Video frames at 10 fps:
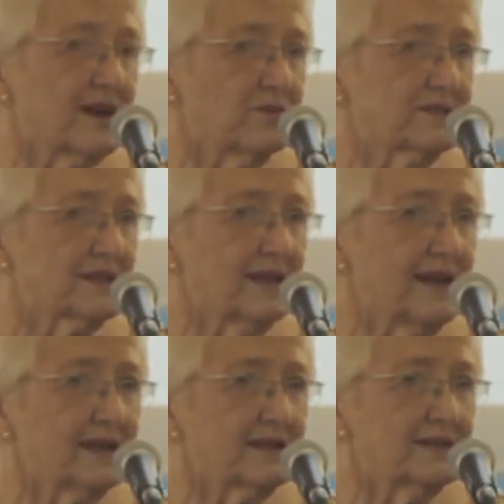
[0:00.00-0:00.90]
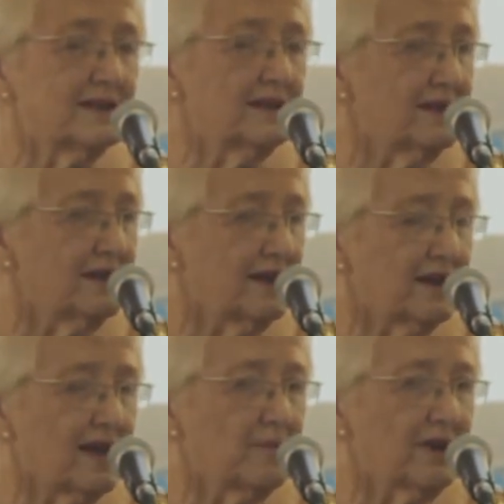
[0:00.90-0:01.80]
I was elected
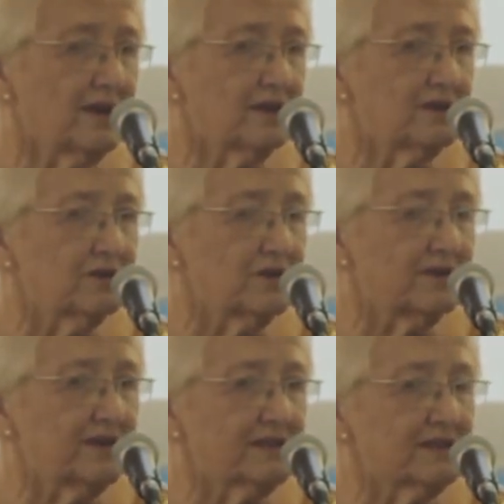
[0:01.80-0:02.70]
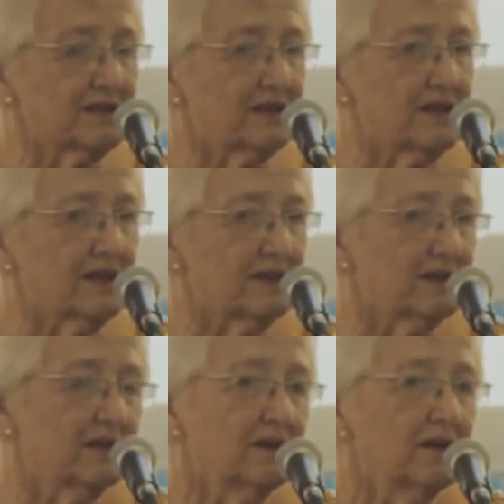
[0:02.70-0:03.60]
and I began to investigate
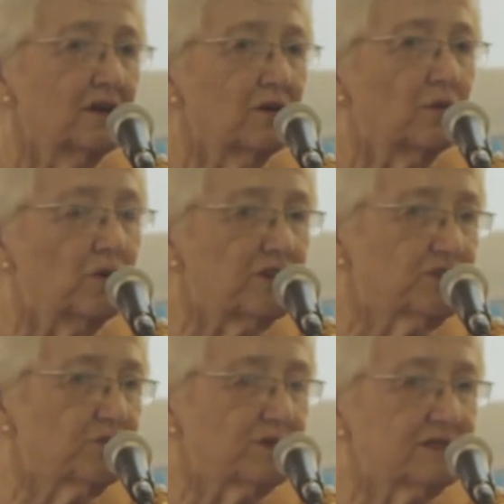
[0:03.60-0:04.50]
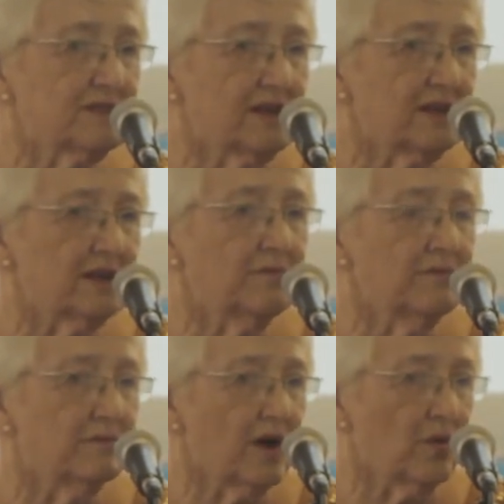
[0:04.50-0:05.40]
which was needed
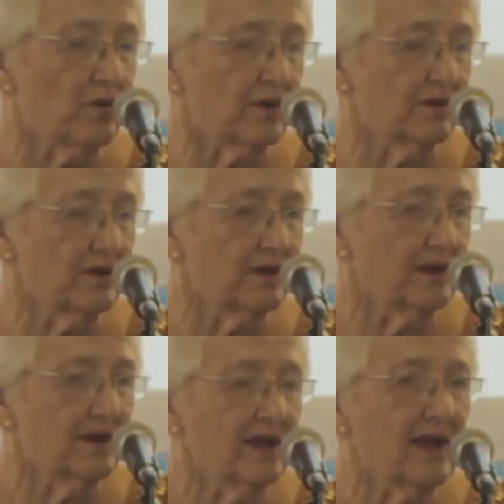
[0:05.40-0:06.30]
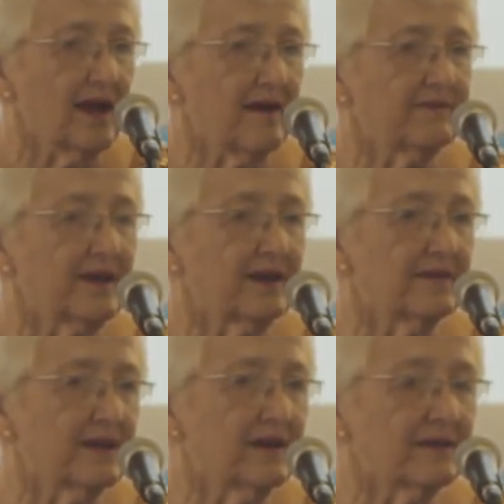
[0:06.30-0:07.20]
more, I
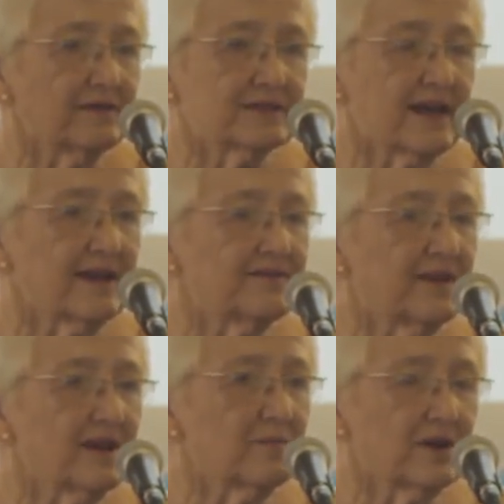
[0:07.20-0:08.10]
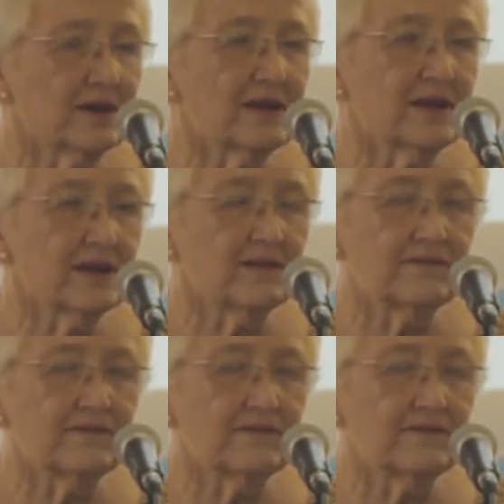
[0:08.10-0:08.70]
found that South Vinemont had a